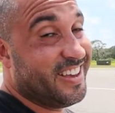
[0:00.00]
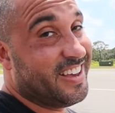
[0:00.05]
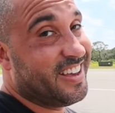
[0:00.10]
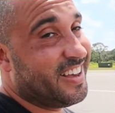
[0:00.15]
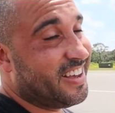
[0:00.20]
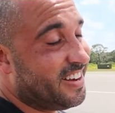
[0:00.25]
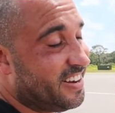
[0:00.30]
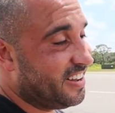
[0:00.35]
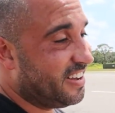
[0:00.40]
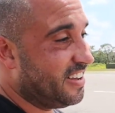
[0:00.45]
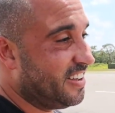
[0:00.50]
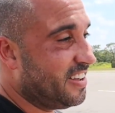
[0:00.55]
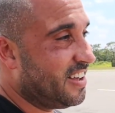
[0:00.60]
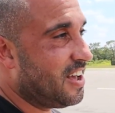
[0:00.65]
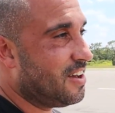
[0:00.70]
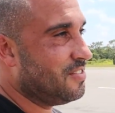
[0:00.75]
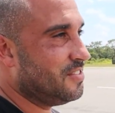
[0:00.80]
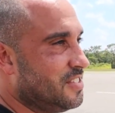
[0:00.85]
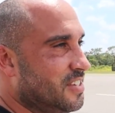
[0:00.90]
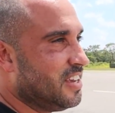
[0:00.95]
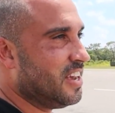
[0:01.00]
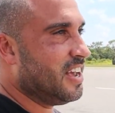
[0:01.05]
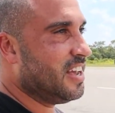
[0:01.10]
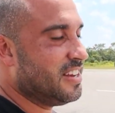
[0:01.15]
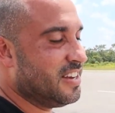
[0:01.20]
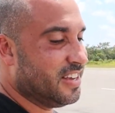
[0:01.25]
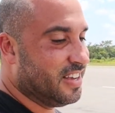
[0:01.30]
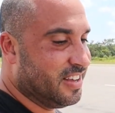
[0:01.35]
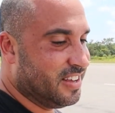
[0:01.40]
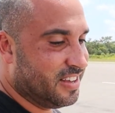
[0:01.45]
And obviously
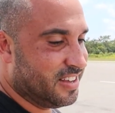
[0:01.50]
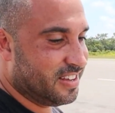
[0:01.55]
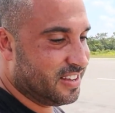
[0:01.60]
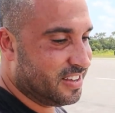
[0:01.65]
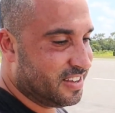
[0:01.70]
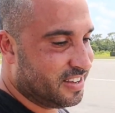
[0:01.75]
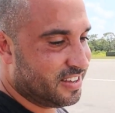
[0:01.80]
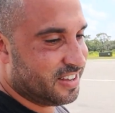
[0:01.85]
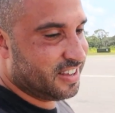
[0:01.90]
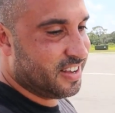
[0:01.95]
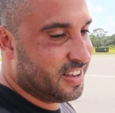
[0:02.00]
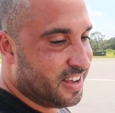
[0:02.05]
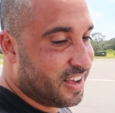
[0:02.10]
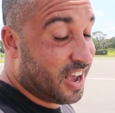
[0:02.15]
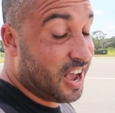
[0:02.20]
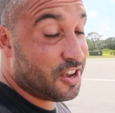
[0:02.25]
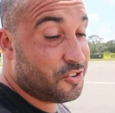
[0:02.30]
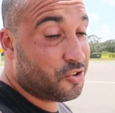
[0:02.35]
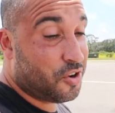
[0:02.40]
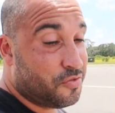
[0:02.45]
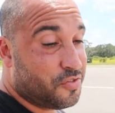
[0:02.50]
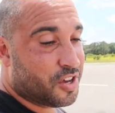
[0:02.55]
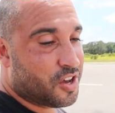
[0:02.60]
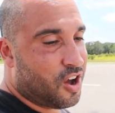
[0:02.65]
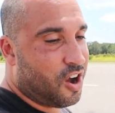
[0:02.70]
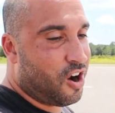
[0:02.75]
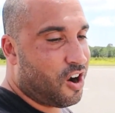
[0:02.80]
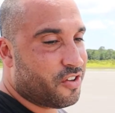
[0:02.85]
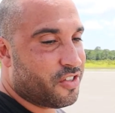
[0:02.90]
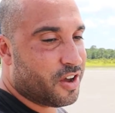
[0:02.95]
I drove the
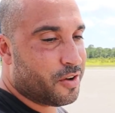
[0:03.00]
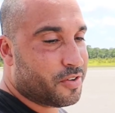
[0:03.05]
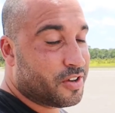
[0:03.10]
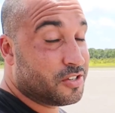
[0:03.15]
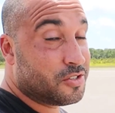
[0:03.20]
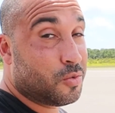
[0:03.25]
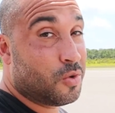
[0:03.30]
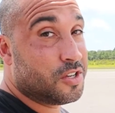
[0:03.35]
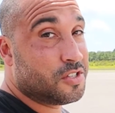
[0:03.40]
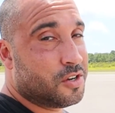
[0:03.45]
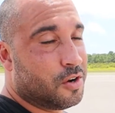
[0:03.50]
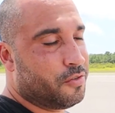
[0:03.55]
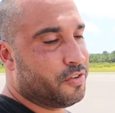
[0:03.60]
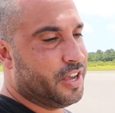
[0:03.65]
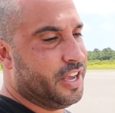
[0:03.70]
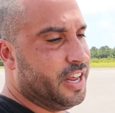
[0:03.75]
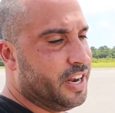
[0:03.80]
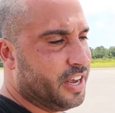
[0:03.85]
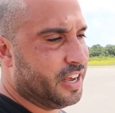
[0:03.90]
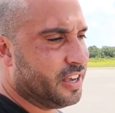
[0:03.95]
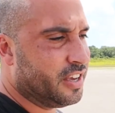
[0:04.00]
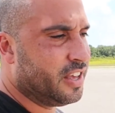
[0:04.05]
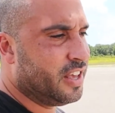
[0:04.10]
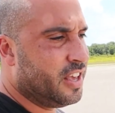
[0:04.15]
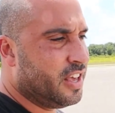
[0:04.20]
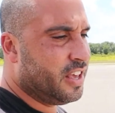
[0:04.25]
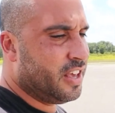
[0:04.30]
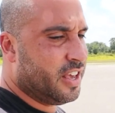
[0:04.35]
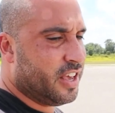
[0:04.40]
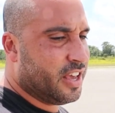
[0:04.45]
car there because it wasn't overheating,
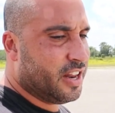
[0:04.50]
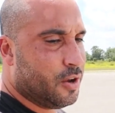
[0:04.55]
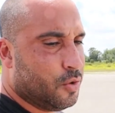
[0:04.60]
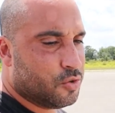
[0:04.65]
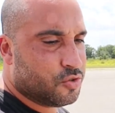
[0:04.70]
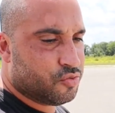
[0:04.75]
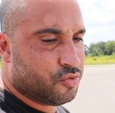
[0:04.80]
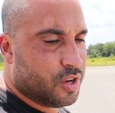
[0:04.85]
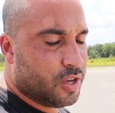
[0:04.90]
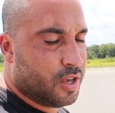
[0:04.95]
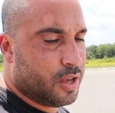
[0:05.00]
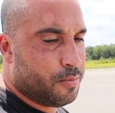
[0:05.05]
and it was real.